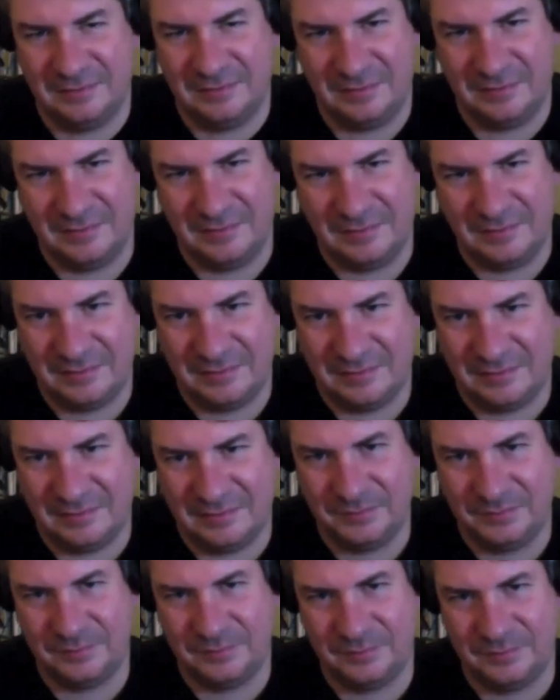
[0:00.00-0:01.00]

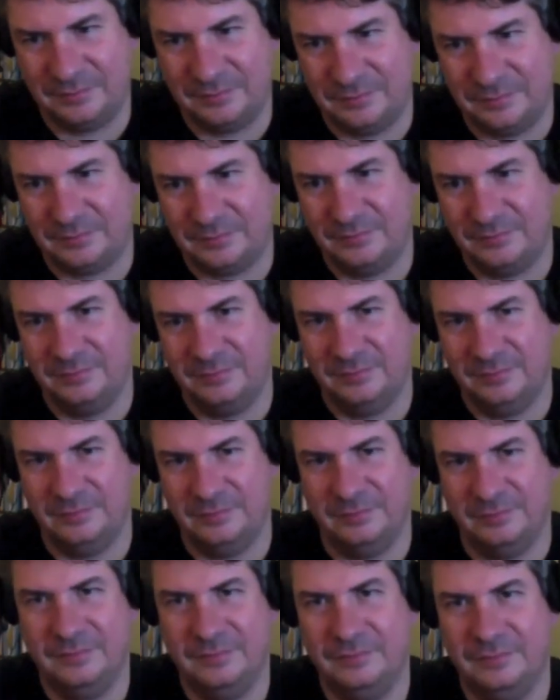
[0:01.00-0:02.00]

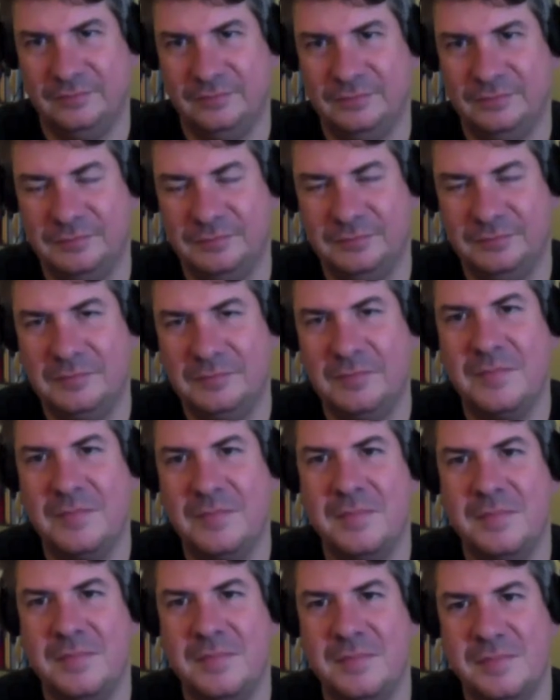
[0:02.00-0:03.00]

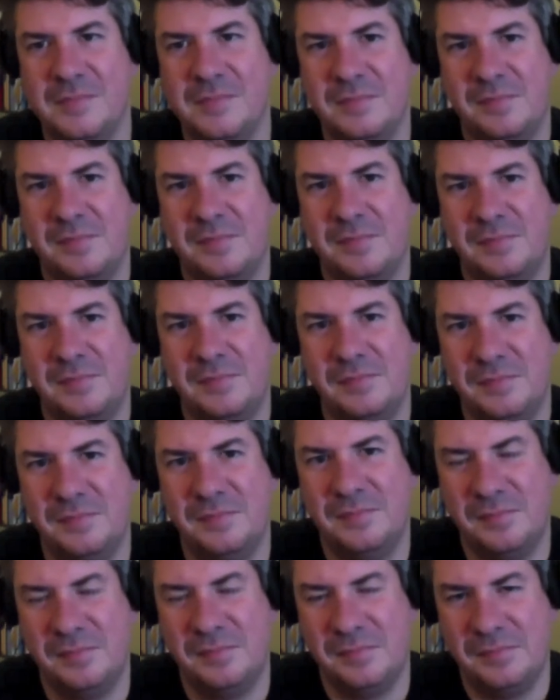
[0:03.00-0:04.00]

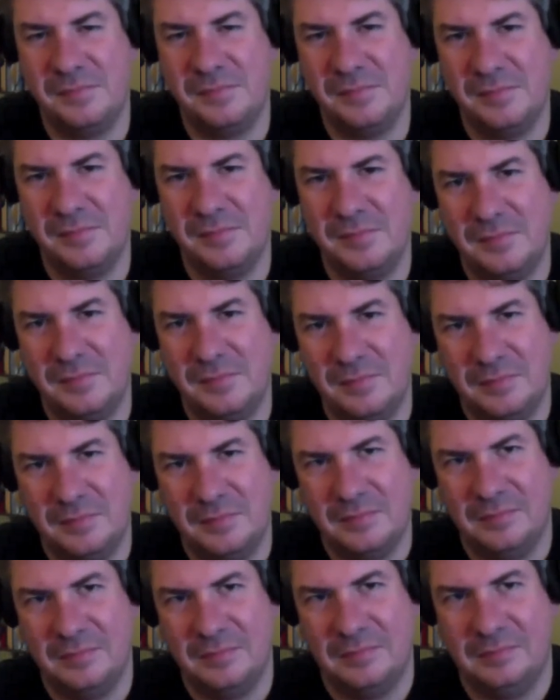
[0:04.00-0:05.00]

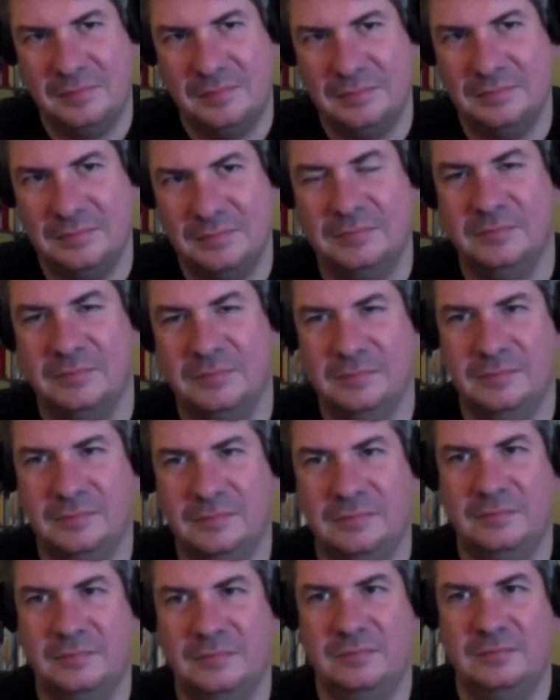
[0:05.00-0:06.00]

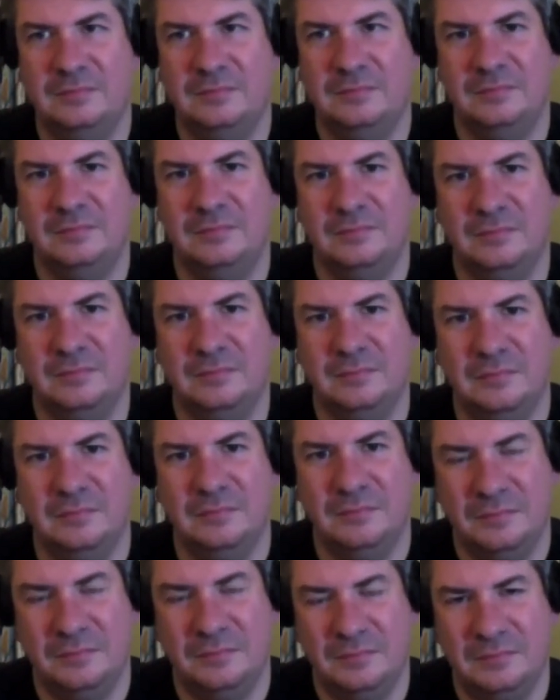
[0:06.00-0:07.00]

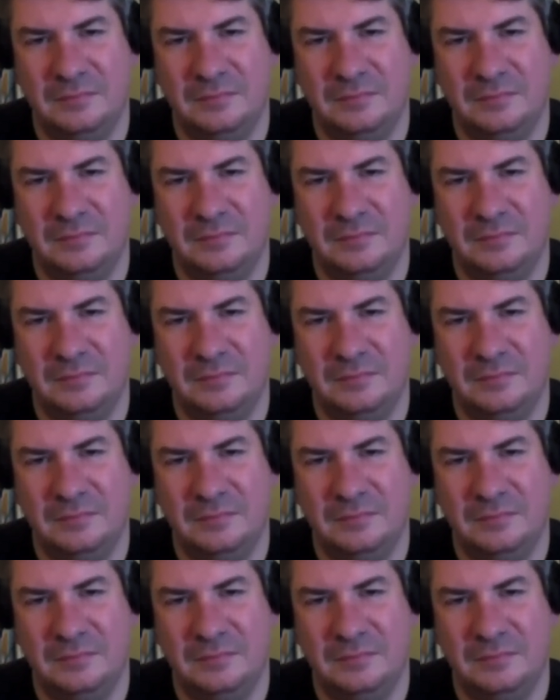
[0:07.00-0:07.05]
This person isn't speaking.